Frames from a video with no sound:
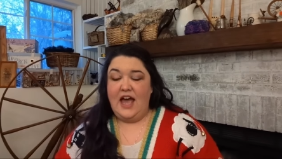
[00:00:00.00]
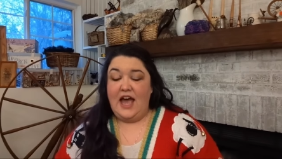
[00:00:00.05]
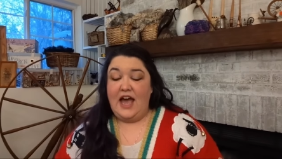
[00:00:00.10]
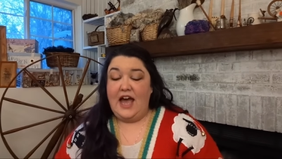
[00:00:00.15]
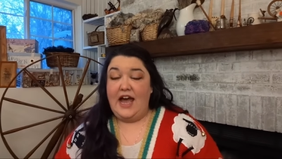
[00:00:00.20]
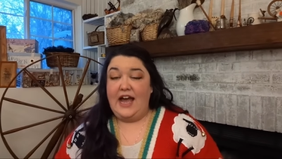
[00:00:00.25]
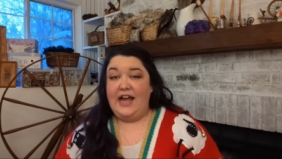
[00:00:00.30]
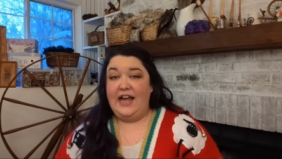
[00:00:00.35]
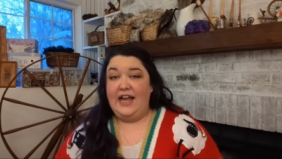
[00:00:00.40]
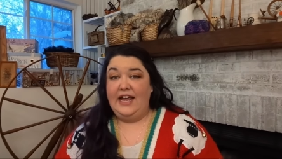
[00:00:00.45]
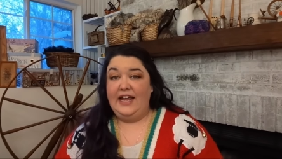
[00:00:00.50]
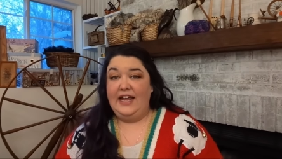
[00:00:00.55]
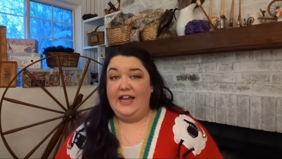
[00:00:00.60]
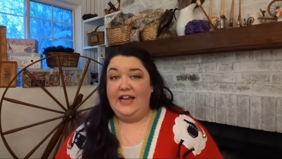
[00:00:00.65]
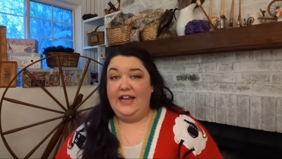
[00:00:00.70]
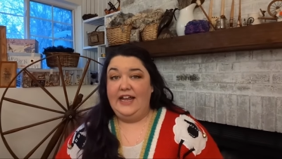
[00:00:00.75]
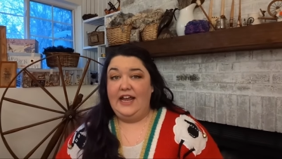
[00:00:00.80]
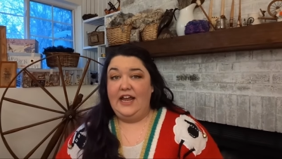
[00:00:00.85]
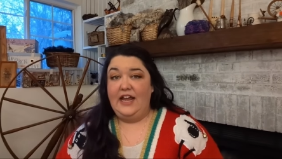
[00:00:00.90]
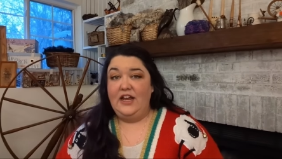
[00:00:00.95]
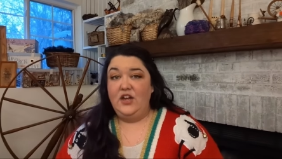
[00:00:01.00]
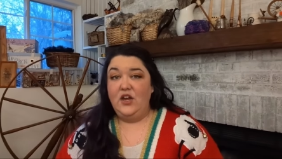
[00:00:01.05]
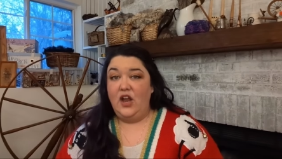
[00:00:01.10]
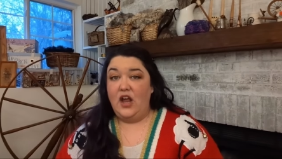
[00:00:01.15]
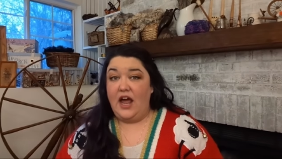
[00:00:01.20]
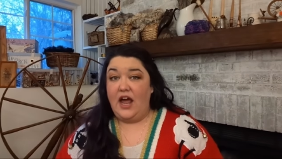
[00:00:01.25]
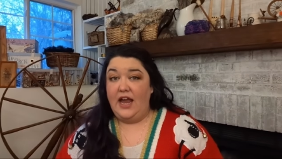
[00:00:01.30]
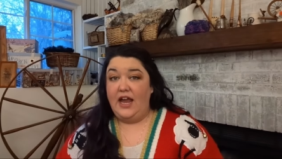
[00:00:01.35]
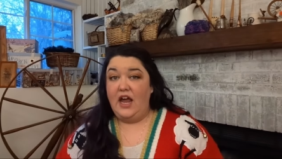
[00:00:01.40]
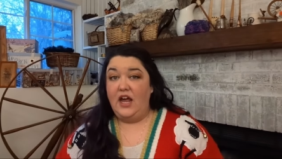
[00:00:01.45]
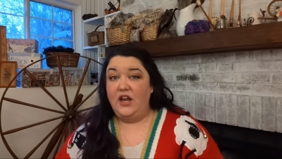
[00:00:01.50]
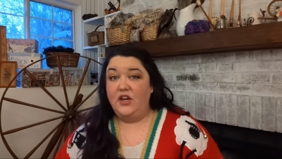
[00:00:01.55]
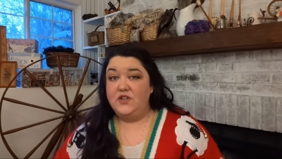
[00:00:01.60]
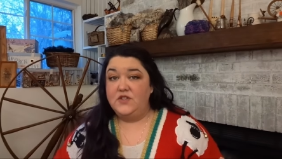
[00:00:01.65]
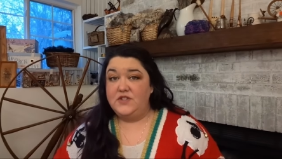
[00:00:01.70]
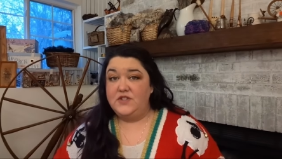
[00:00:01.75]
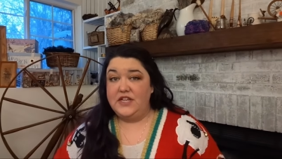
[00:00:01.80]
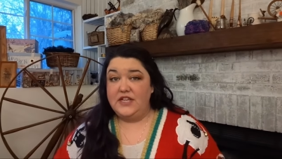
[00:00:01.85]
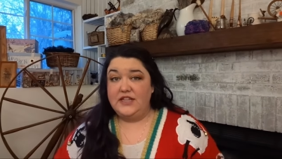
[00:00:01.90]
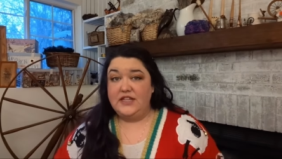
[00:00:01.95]
I I
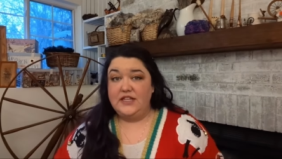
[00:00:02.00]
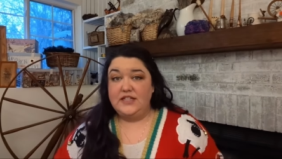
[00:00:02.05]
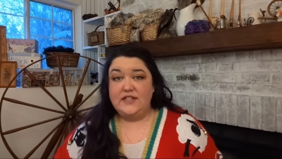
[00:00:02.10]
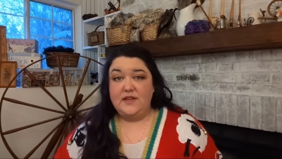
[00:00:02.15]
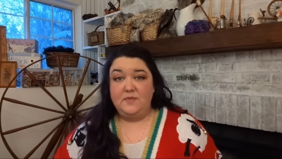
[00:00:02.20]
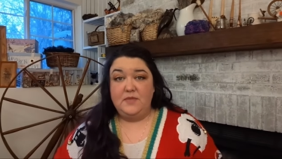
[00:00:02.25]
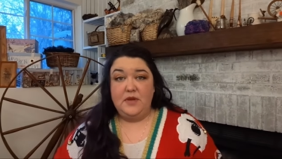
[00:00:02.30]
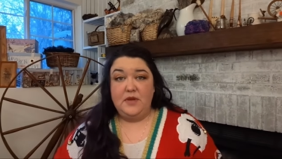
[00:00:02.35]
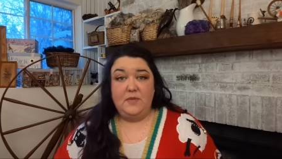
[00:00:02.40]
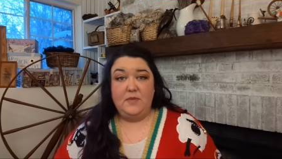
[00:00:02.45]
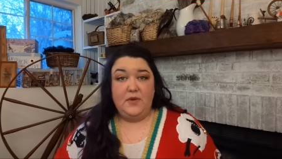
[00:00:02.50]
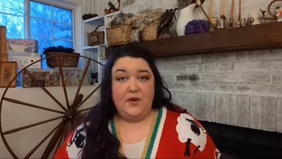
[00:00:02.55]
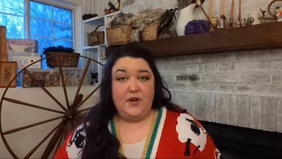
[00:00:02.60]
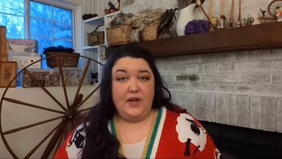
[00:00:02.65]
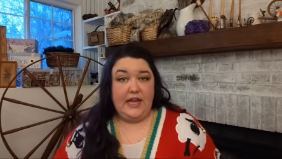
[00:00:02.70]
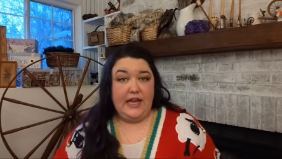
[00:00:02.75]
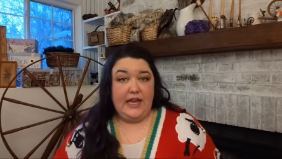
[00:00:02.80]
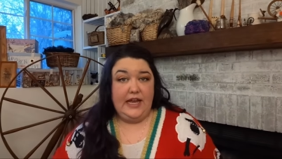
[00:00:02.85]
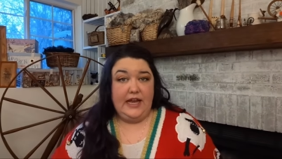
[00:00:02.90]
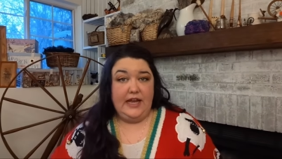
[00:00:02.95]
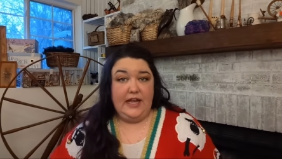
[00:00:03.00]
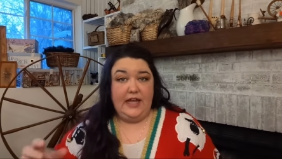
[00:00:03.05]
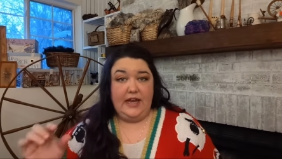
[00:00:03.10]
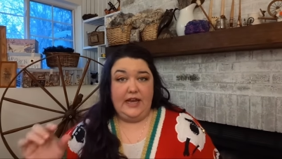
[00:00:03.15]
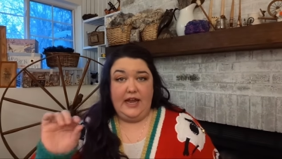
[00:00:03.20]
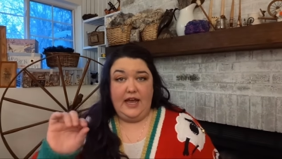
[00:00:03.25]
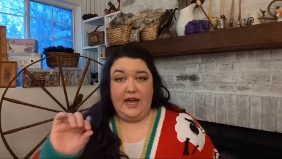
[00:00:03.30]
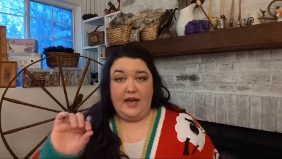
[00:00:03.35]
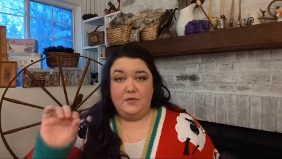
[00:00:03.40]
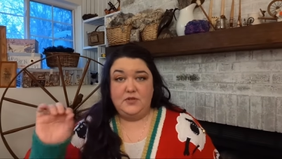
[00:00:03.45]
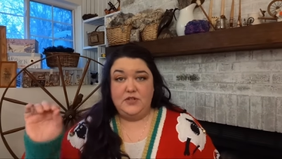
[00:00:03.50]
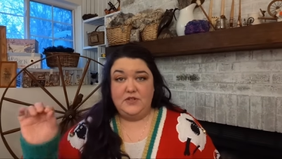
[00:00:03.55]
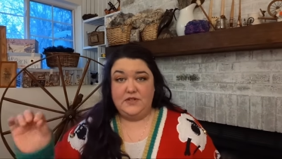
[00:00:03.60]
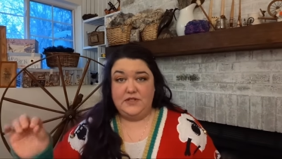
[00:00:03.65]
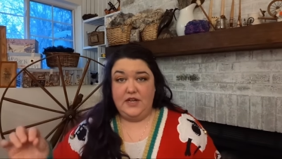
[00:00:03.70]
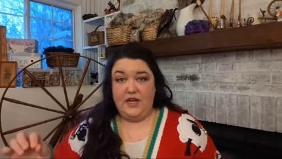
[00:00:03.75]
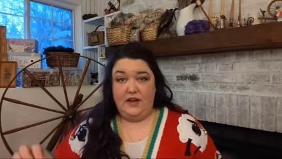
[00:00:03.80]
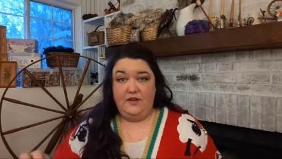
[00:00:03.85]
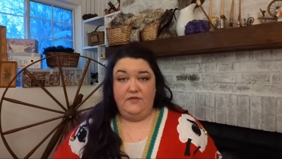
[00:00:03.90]
understand that some people are getting a captions not